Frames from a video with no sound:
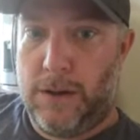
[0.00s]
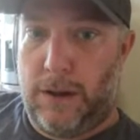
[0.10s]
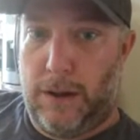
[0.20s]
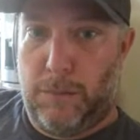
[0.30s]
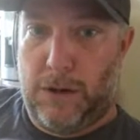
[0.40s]

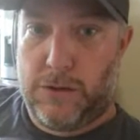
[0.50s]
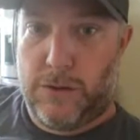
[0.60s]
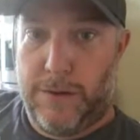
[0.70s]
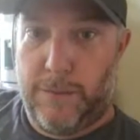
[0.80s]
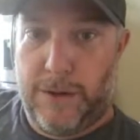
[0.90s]
and make
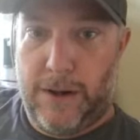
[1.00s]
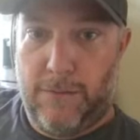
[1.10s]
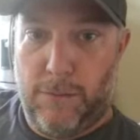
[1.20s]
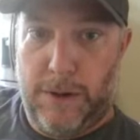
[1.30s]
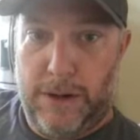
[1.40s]
sure that we got
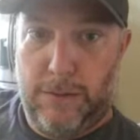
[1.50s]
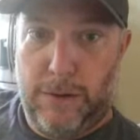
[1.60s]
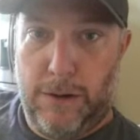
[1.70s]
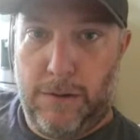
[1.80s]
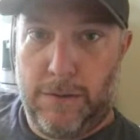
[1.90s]
everybody in
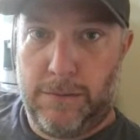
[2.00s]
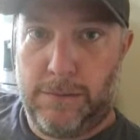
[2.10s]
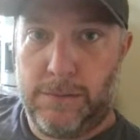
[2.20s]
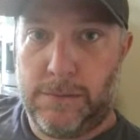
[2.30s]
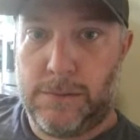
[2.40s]
there
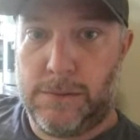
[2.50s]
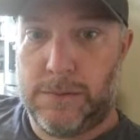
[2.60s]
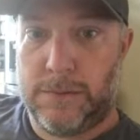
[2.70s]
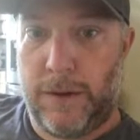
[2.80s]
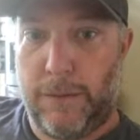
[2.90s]

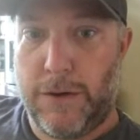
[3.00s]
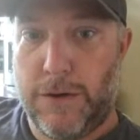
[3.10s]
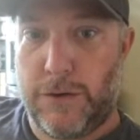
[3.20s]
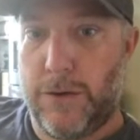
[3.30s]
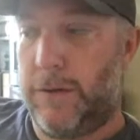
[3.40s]
that
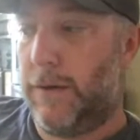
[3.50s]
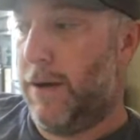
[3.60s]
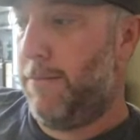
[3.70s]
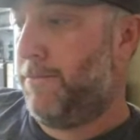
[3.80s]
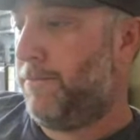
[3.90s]
registered on
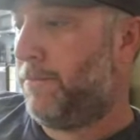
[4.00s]
time.